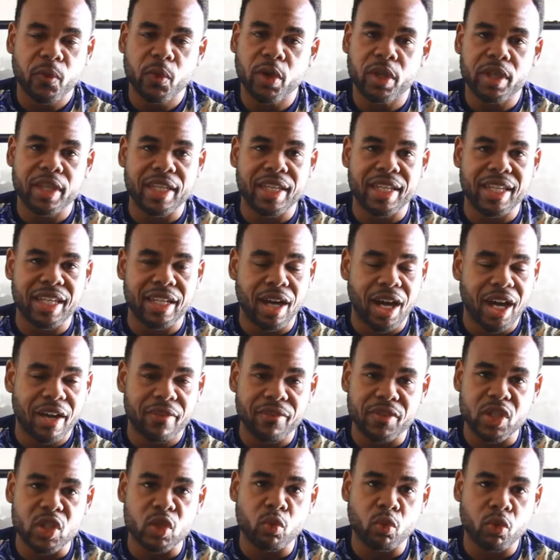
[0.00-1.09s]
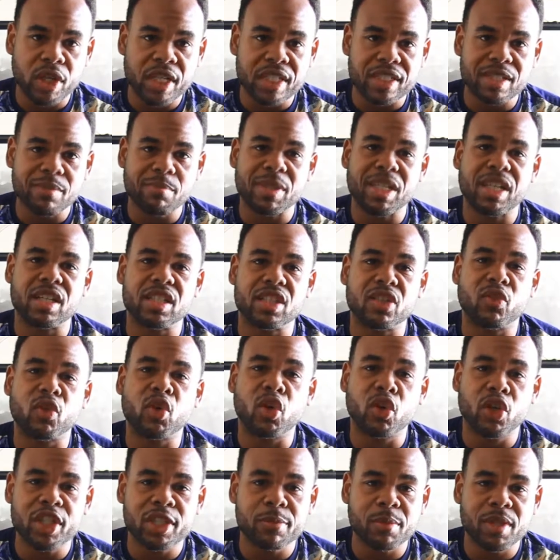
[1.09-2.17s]
for the obvious reason, because of
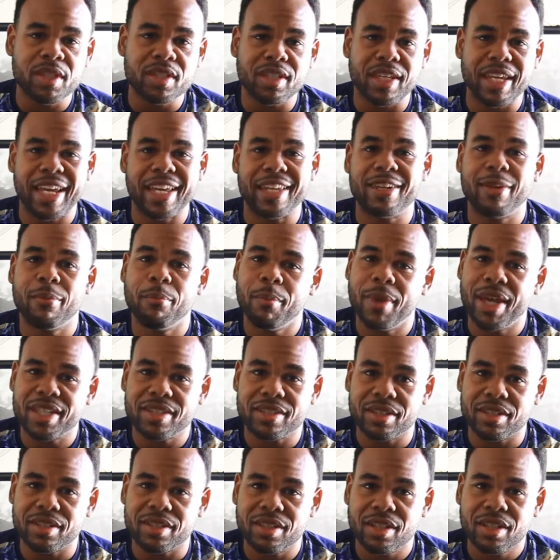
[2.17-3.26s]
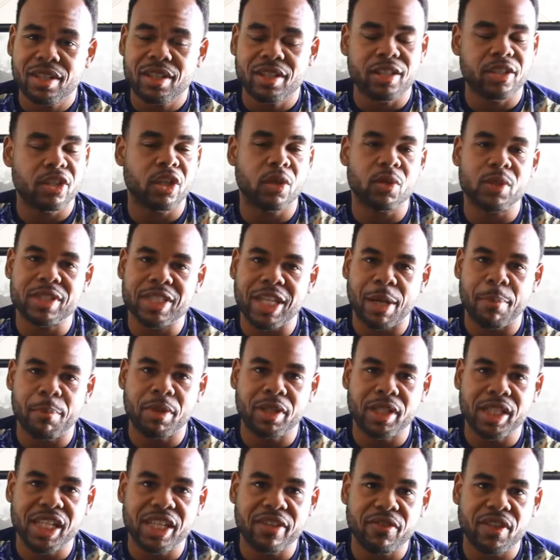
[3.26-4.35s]
Christmas and the message. Don't stop
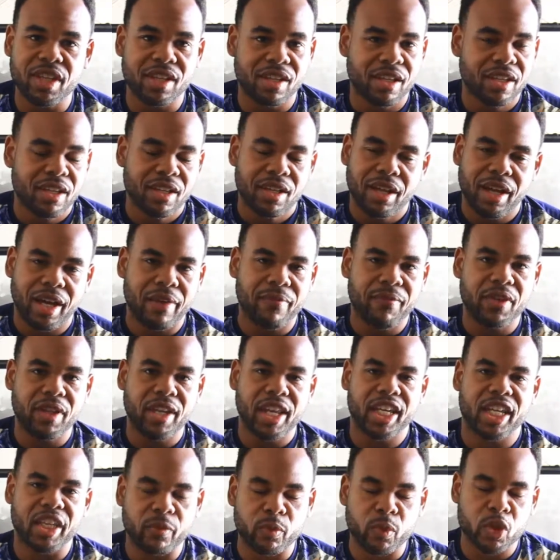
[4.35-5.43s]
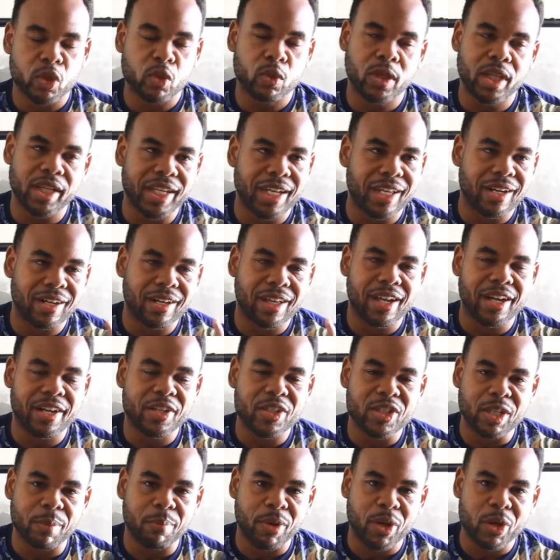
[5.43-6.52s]
believing. I feel like when you look at a lot of
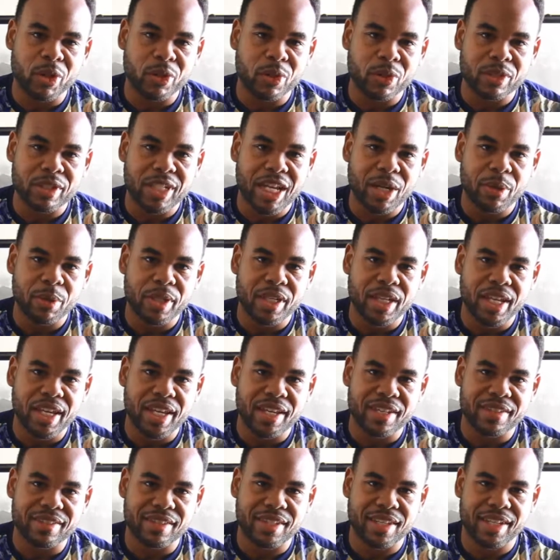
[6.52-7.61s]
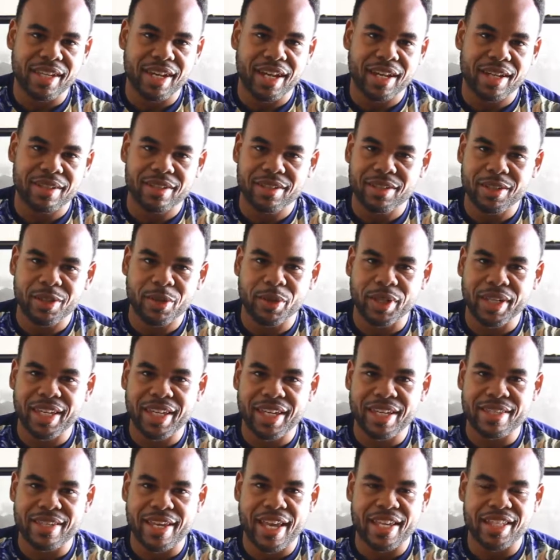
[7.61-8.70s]
these commercials nowadays, they got, you know,
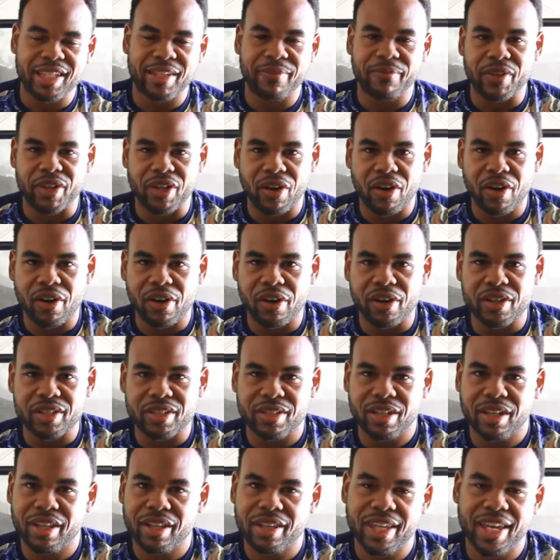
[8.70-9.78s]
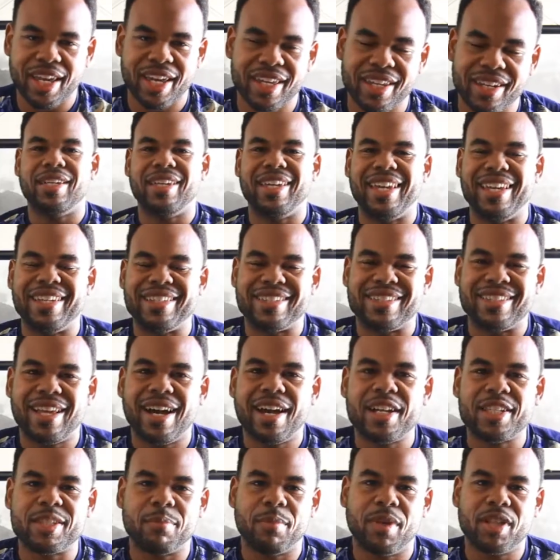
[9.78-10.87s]
kids asking for cars and all of that. It's
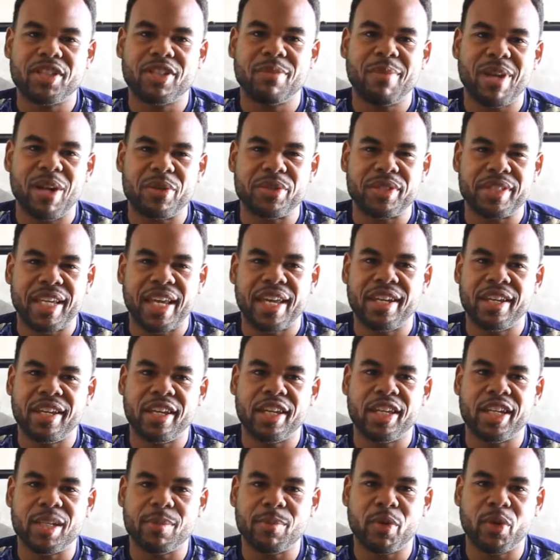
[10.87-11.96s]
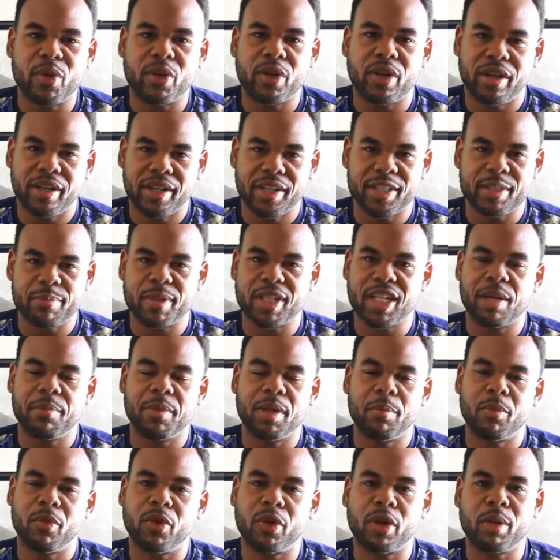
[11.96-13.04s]
not as much about Santa anymore. It's
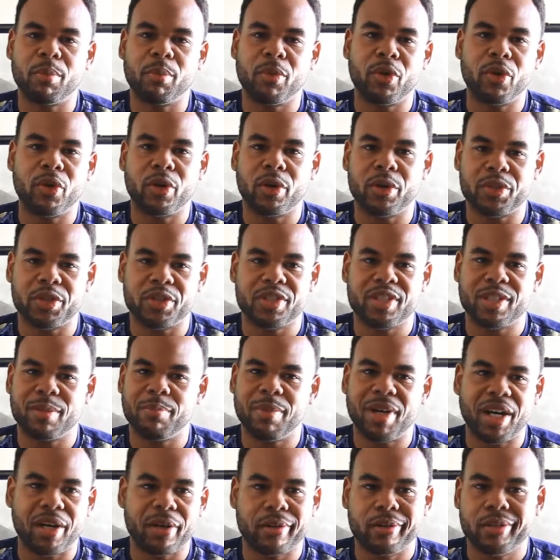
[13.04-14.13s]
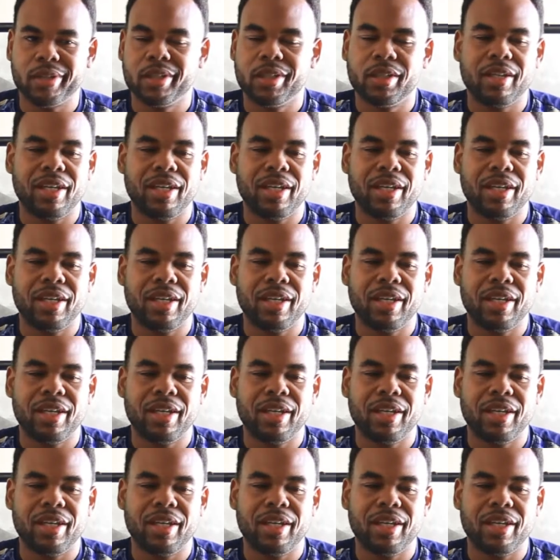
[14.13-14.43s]
becoming more and more just about